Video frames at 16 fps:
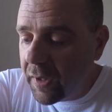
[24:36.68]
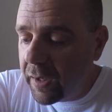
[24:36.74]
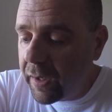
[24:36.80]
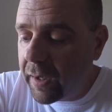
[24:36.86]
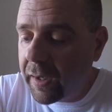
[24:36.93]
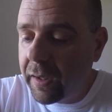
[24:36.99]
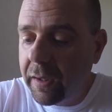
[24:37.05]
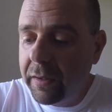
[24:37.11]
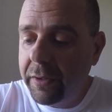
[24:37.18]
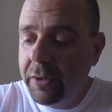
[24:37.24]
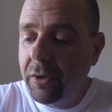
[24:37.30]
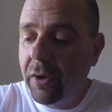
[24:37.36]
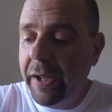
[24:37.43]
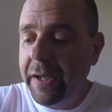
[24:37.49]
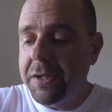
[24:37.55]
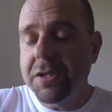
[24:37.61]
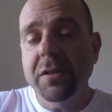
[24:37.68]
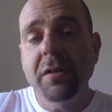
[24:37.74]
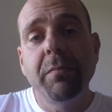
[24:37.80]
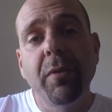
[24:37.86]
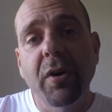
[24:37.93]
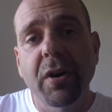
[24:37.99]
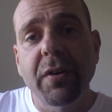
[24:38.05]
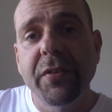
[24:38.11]
Angela
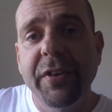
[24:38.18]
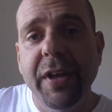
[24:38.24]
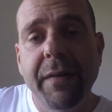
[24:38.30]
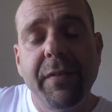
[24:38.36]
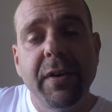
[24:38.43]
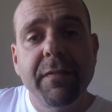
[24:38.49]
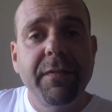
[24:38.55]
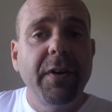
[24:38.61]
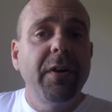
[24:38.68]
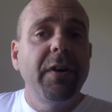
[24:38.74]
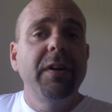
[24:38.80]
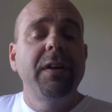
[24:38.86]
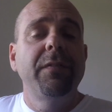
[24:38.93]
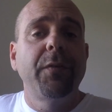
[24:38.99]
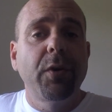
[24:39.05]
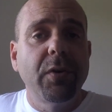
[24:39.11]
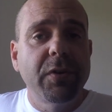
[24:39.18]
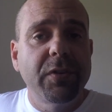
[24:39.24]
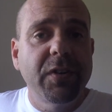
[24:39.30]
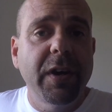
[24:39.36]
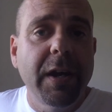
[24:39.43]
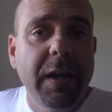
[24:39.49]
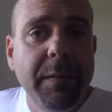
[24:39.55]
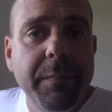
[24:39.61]
Merkel's having a very difficult
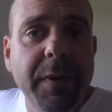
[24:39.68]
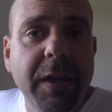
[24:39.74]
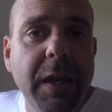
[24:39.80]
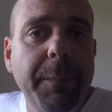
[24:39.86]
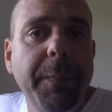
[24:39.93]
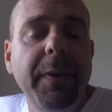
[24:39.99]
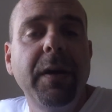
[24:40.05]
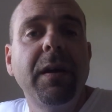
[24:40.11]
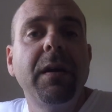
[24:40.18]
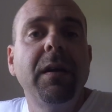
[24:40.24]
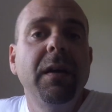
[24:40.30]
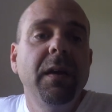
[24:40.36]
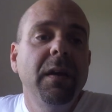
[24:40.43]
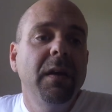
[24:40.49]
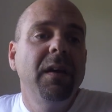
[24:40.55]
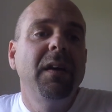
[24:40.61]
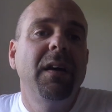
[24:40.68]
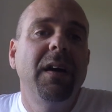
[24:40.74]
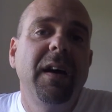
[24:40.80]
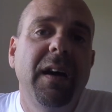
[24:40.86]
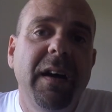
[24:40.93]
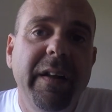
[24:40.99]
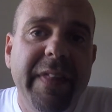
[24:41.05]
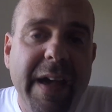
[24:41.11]
time keeping
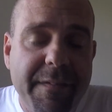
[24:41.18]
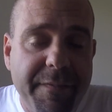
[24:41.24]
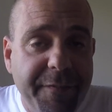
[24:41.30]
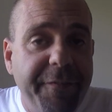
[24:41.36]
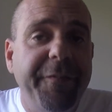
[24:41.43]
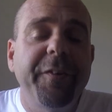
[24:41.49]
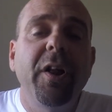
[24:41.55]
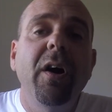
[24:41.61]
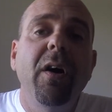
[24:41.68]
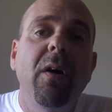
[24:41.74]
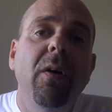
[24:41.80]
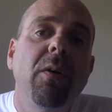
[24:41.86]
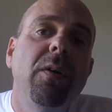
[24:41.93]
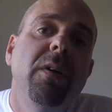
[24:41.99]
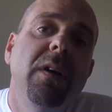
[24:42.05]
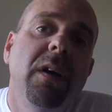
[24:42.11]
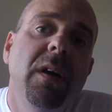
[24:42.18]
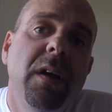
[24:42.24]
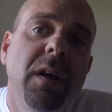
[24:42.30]
that flow